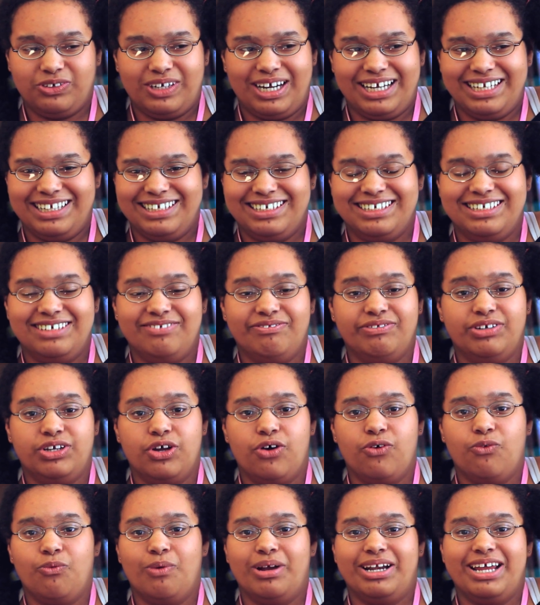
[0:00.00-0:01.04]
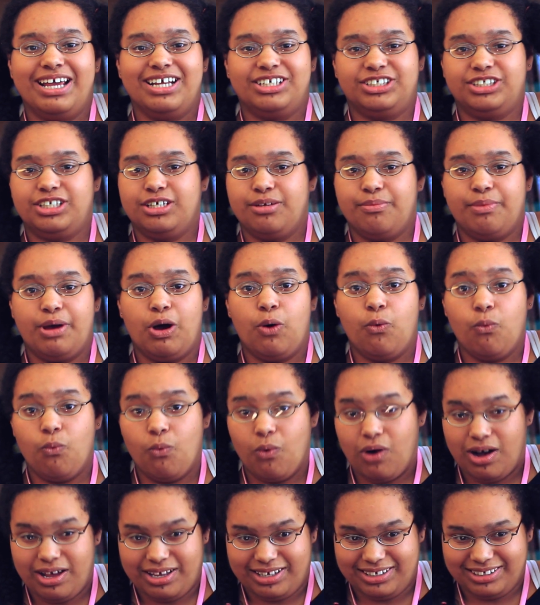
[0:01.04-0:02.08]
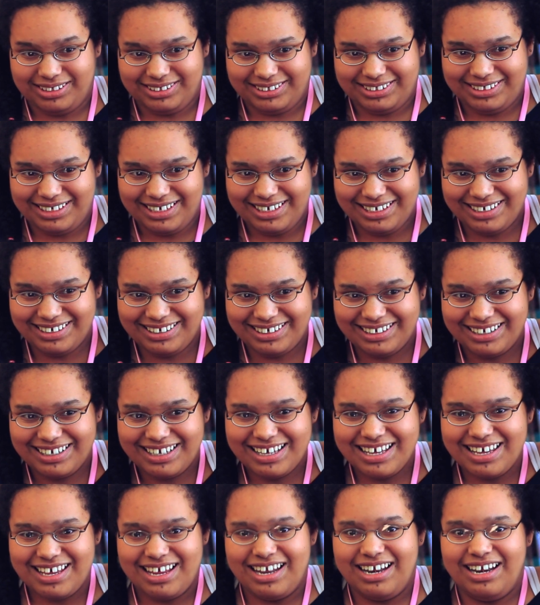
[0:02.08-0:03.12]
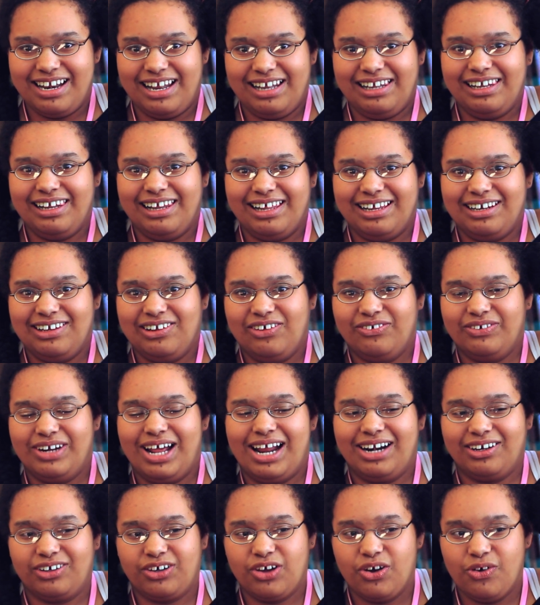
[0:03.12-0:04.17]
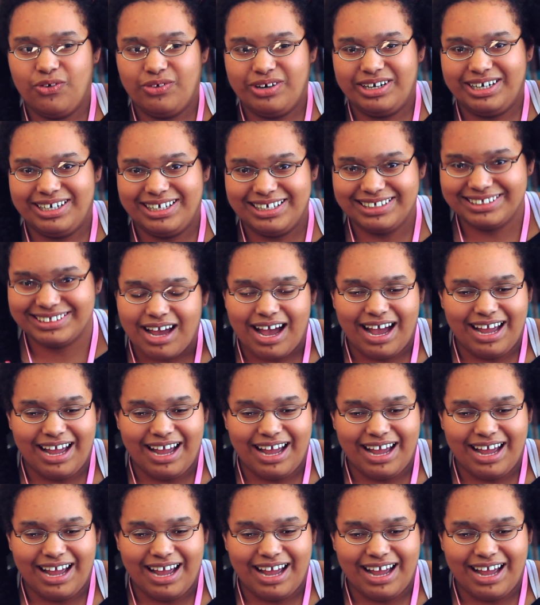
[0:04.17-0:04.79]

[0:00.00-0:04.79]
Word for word: I didn't even know what HTML was, let alone how to code in it.